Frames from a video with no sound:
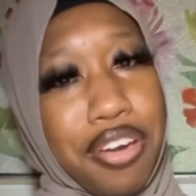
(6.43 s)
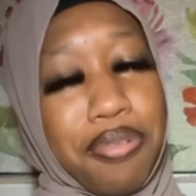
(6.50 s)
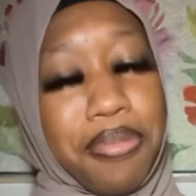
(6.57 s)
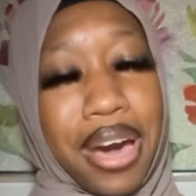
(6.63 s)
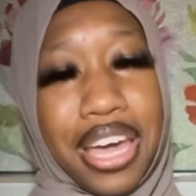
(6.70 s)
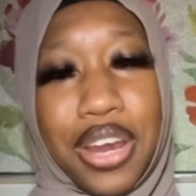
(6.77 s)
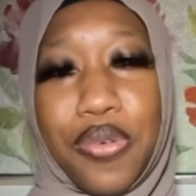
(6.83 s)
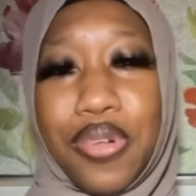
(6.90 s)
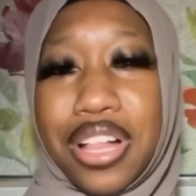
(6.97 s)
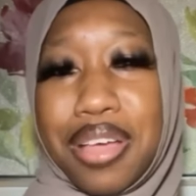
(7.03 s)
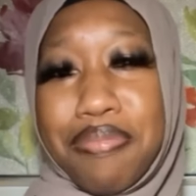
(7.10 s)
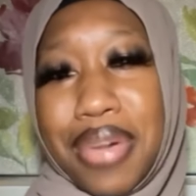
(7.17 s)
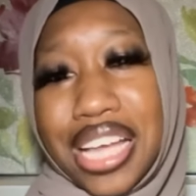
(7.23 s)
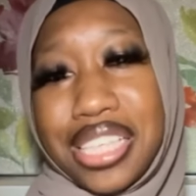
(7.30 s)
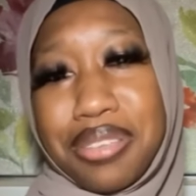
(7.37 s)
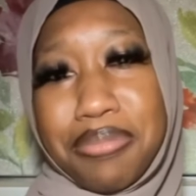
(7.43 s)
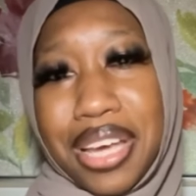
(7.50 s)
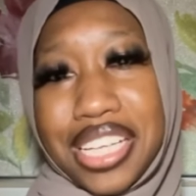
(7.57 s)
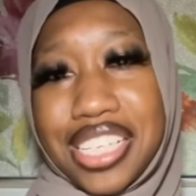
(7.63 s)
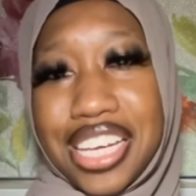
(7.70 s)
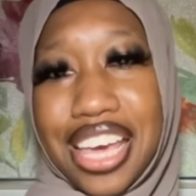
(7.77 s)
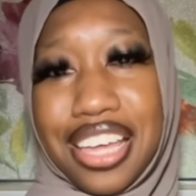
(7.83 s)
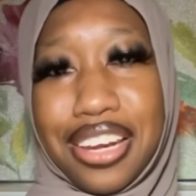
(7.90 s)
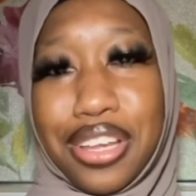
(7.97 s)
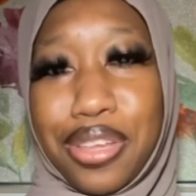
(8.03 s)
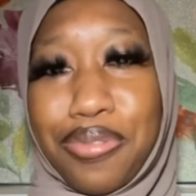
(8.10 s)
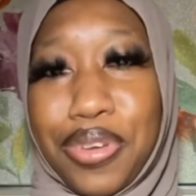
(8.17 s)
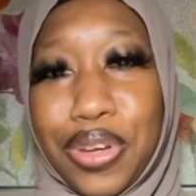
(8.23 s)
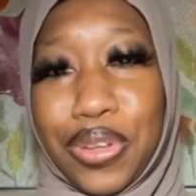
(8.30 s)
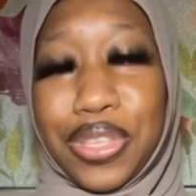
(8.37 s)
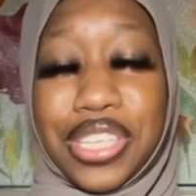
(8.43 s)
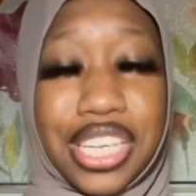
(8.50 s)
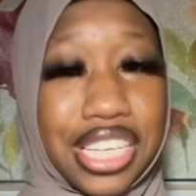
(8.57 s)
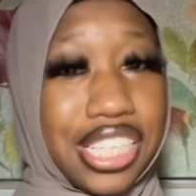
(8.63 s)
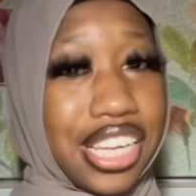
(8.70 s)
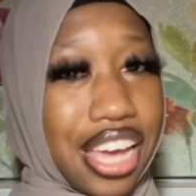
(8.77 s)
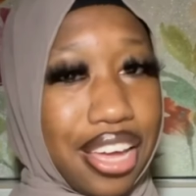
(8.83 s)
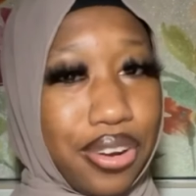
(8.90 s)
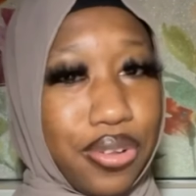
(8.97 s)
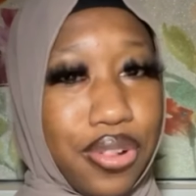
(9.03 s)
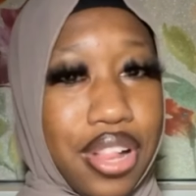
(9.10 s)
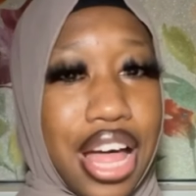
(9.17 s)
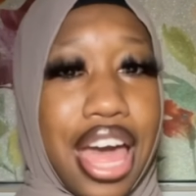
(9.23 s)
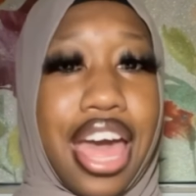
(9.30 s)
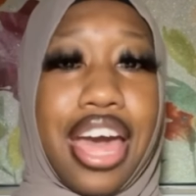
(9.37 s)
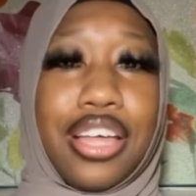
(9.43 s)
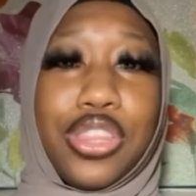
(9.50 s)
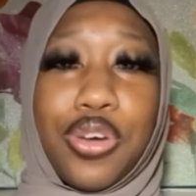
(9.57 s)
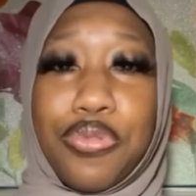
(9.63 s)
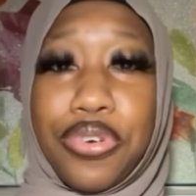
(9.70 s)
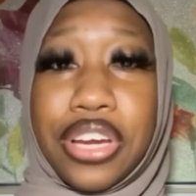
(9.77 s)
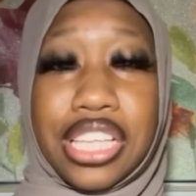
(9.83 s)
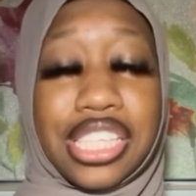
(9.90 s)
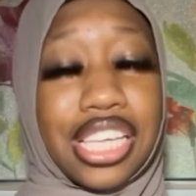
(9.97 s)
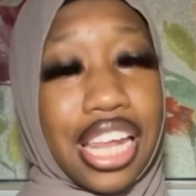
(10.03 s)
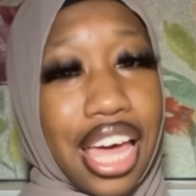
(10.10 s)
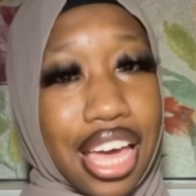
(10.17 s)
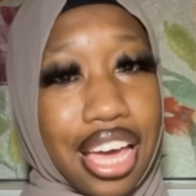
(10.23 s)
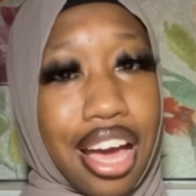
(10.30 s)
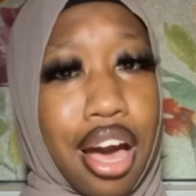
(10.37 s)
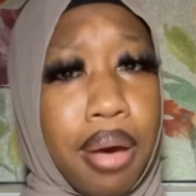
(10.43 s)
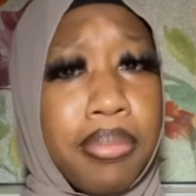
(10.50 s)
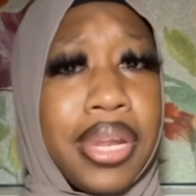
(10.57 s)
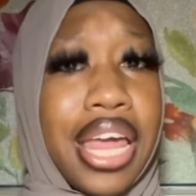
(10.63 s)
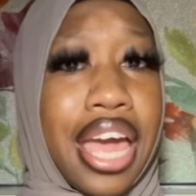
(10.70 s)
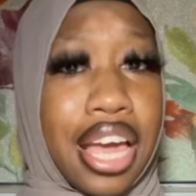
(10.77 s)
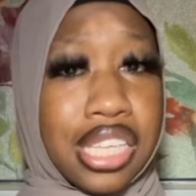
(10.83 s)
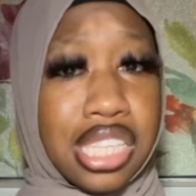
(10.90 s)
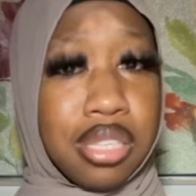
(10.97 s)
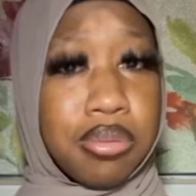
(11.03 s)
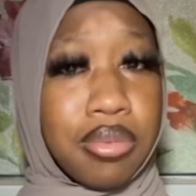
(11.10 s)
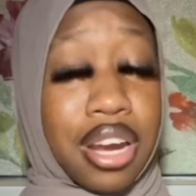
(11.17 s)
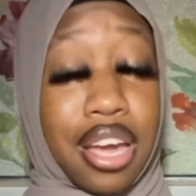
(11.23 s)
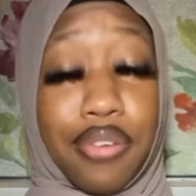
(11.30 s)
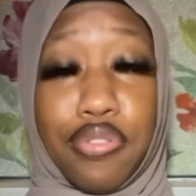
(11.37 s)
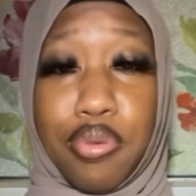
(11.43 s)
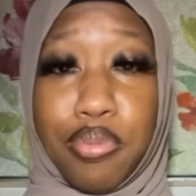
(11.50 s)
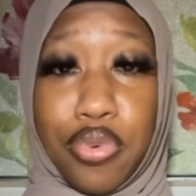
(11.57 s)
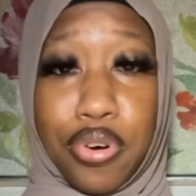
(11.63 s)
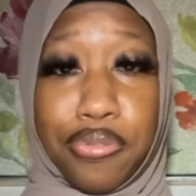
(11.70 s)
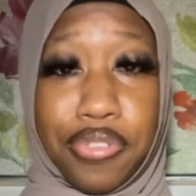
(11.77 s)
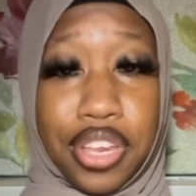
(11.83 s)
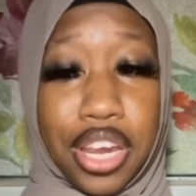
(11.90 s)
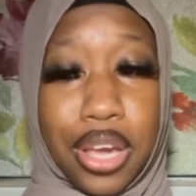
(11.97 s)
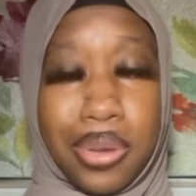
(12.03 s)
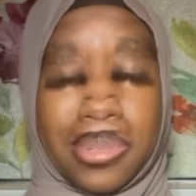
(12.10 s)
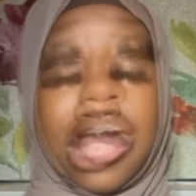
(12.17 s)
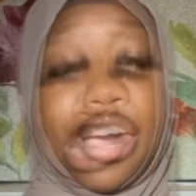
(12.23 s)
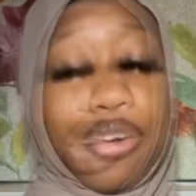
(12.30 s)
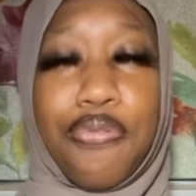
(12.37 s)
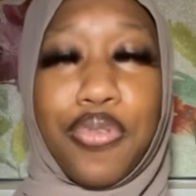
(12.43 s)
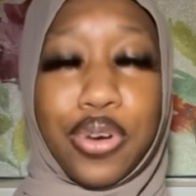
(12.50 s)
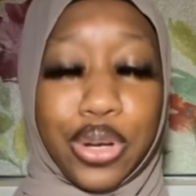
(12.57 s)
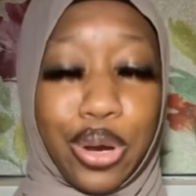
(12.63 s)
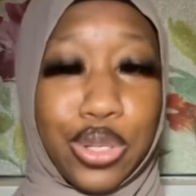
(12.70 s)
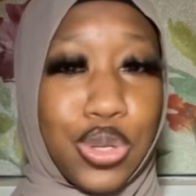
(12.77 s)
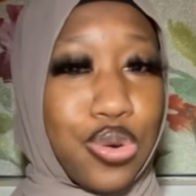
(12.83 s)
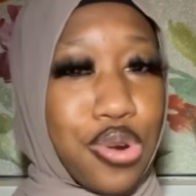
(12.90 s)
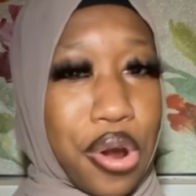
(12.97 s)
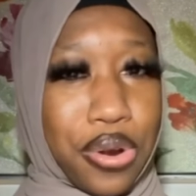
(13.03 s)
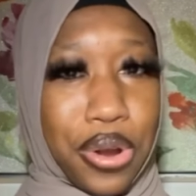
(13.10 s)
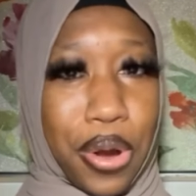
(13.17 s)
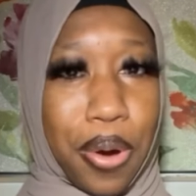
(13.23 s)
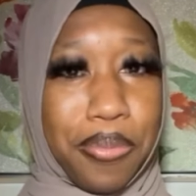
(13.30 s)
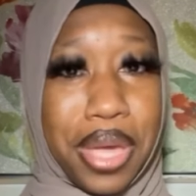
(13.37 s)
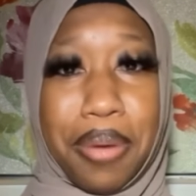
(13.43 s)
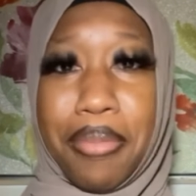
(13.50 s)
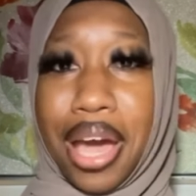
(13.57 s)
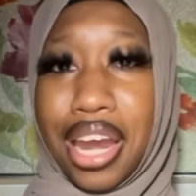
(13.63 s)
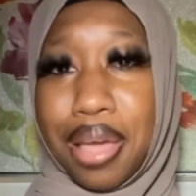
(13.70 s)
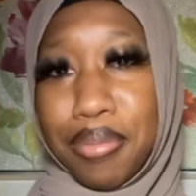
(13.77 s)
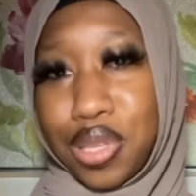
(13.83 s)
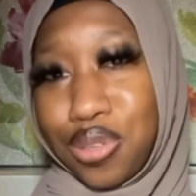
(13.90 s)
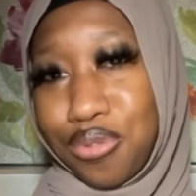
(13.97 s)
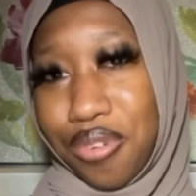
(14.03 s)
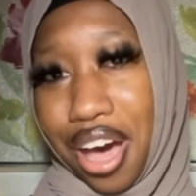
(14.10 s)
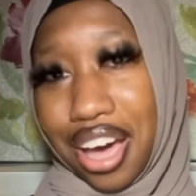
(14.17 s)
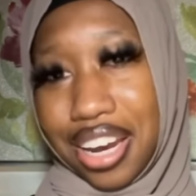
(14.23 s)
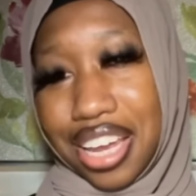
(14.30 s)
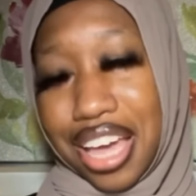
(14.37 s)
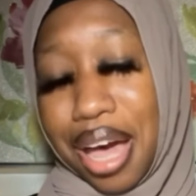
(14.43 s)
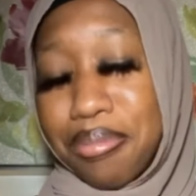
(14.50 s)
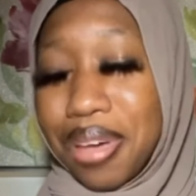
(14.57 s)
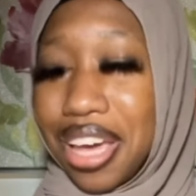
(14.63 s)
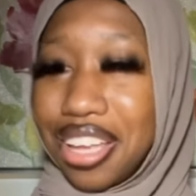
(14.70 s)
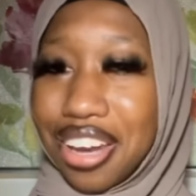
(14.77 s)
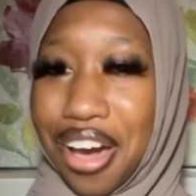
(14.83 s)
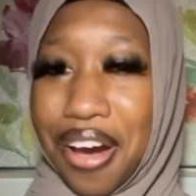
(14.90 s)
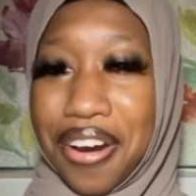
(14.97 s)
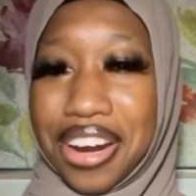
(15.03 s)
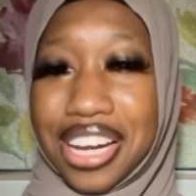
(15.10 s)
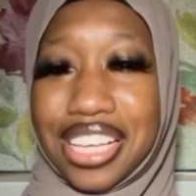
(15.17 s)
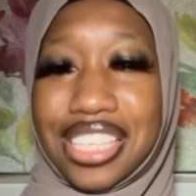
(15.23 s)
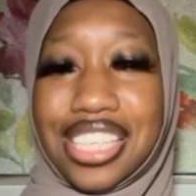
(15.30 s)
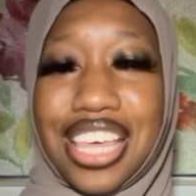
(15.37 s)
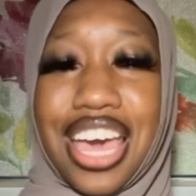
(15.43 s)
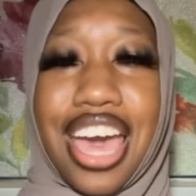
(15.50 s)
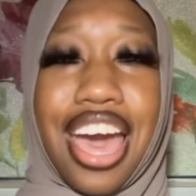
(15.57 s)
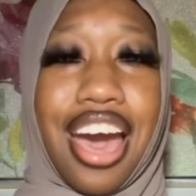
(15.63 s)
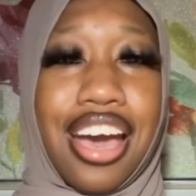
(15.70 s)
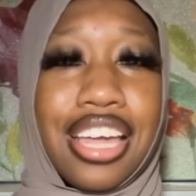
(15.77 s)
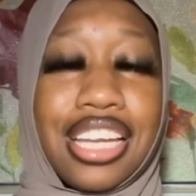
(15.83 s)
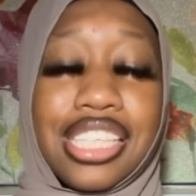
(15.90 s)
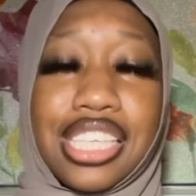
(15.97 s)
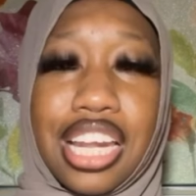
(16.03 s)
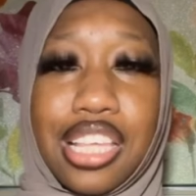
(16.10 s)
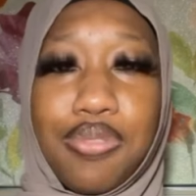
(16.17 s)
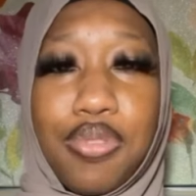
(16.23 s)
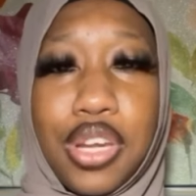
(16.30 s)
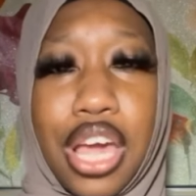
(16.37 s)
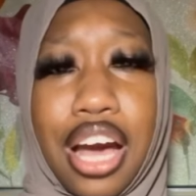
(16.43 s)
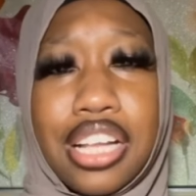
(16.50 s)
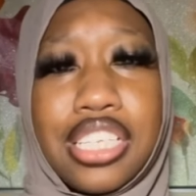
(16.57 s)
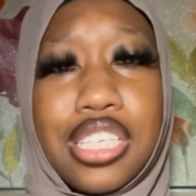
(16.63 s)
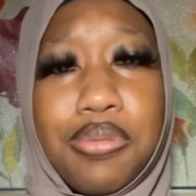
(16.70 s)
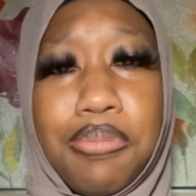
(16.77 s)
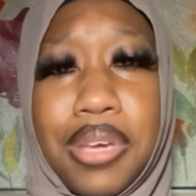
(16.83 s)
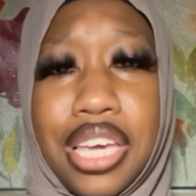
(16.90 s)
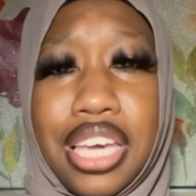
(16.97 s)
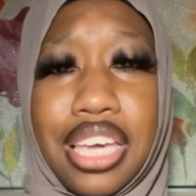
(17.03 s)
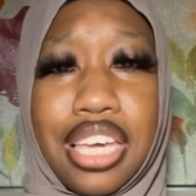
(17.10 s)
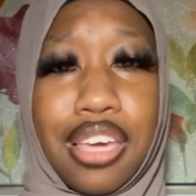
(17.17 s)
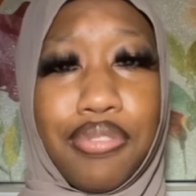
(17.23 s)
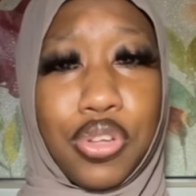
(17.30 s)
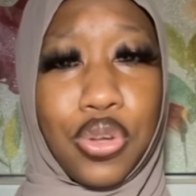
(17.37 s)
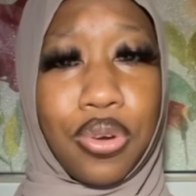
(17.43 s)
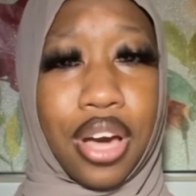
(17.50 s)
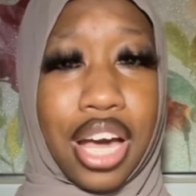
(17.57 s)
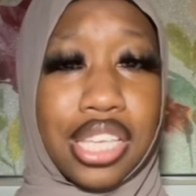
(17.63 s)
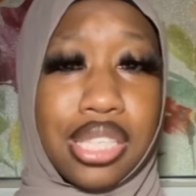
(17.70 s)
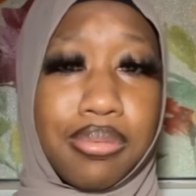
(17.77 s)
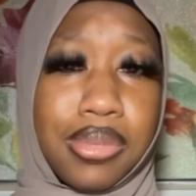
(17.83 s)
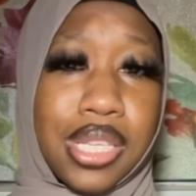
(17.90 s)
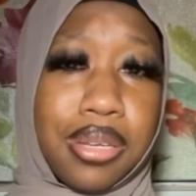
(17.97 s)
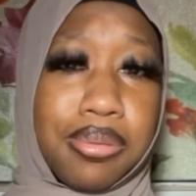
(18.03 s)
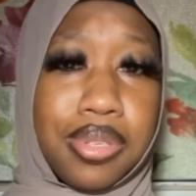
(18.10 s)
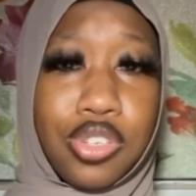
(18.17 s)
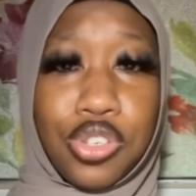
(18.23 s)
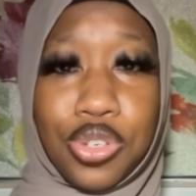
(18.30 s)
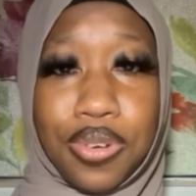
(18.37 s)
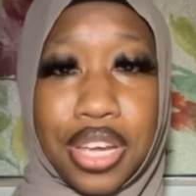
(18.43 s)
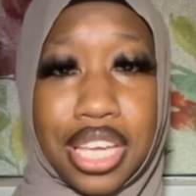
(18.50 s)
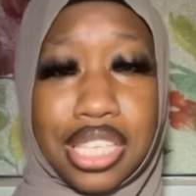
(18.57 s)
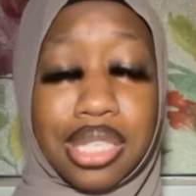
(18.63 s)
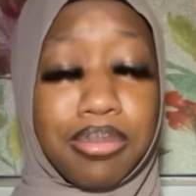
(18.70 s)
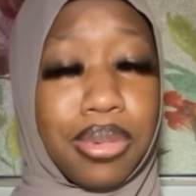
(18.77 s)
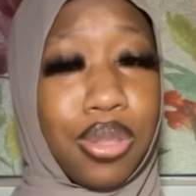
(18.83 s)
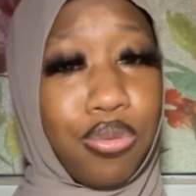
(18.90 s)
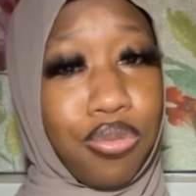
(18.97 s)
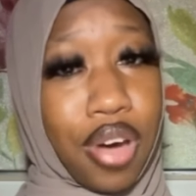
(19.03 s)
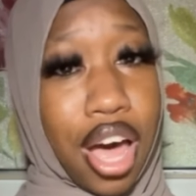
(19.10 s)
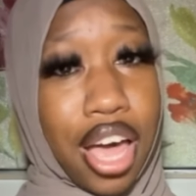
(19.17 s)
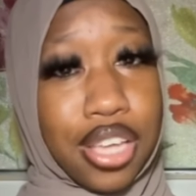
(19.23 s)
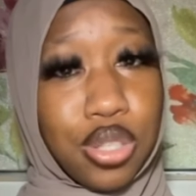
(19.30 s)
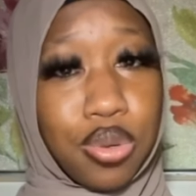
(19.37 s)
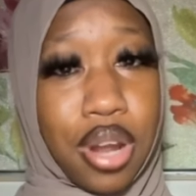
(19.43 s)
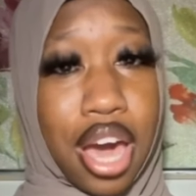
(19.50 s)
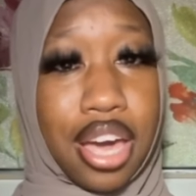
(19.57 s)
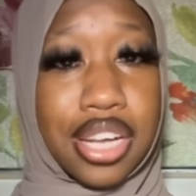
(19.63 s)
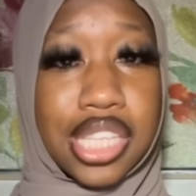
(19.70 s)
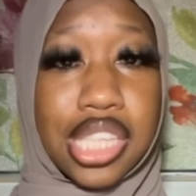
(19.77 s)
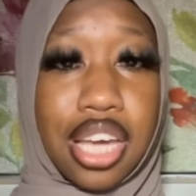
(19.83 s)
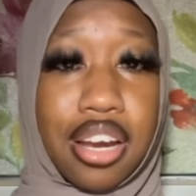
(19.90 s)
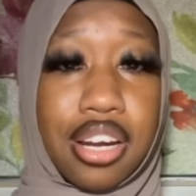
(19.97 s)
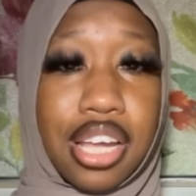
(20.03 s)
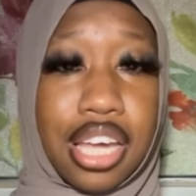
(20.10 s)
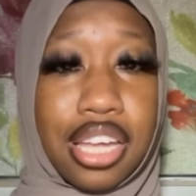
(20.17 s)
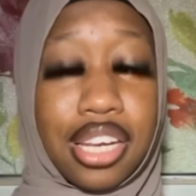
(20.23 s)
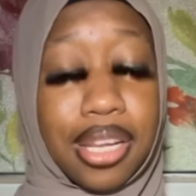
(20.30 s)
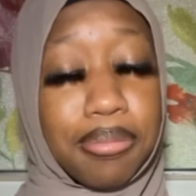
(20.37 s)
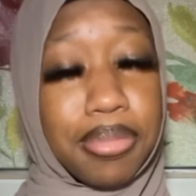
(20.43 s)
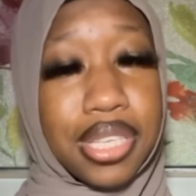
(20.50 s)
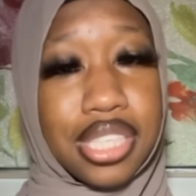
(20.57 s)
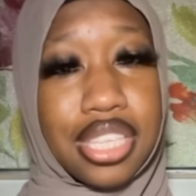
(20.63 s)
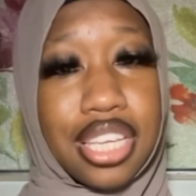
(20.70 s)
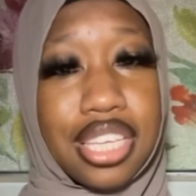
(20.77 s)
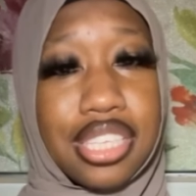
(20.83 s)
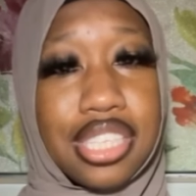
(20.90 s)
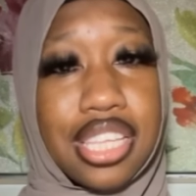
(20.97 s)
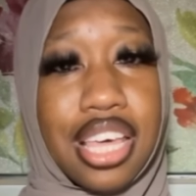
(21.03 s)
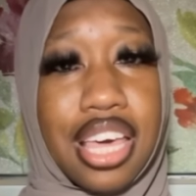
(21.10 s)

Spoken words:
everybody, welcome back to my channel. If you're new to the channel, don't forget to like, comment, and subscribe for more videos. For those who don't know me, my name is Fadia. I'm a henna artist, and in today's video I'll just be giving you guys some tips and tricks, some advice on how to start a henna business,